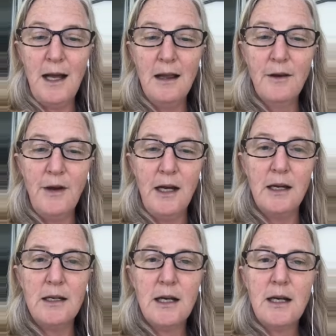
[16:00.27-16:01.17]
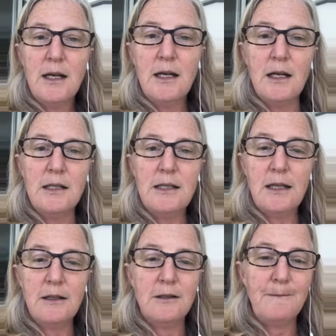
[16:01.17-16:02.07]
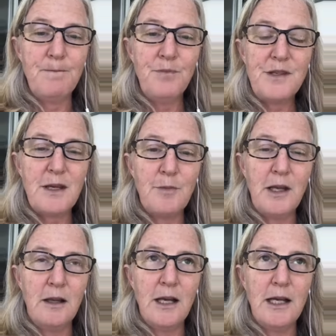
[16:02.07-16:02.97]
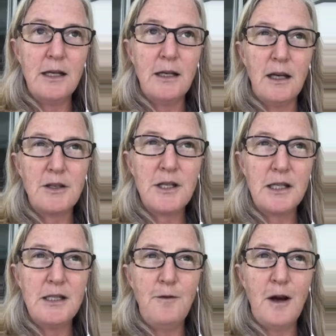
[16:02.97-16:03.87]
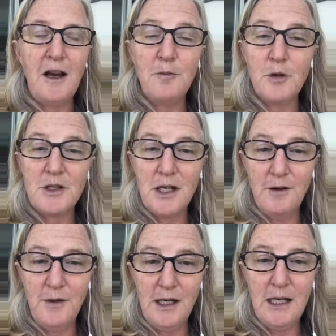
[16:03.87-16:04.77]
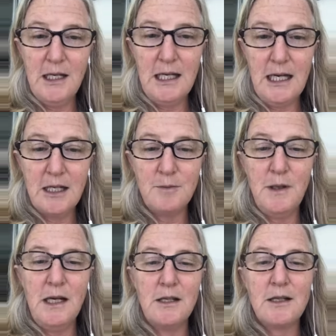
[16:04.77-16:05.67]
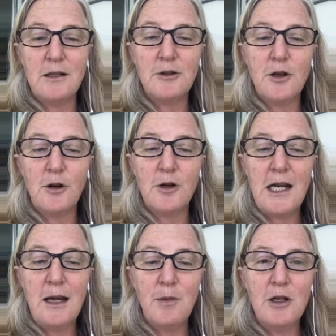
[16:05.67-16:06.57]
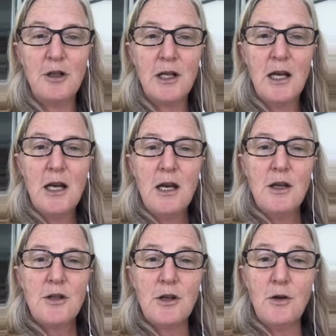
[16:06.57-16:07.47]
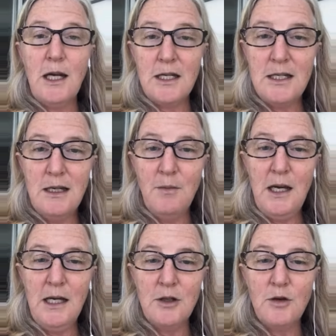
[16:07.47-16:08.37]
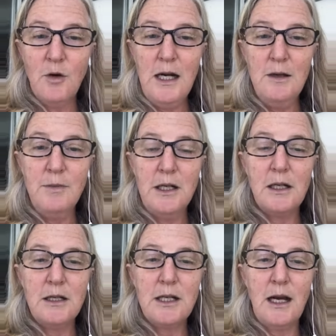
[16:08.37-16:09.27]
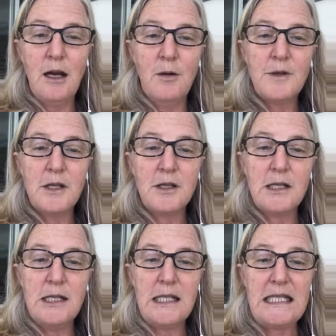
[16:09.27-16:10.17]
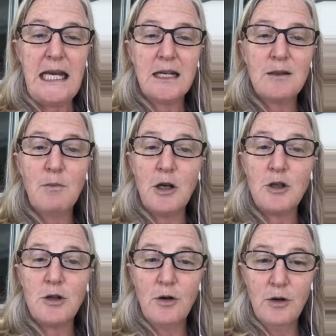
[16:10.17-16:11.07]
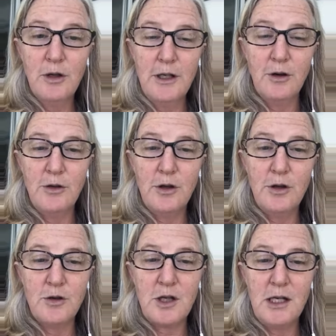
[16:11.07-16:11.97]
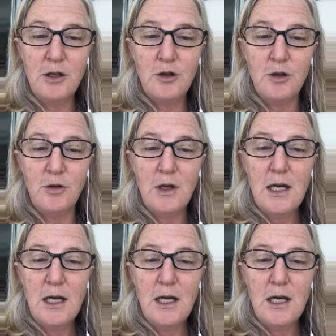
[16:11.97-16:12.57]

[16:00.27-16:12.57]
elevated until something like 65% of the kidney has been insulted or damaged. So SDMA is great because it helps us detect much earlier that there's an issue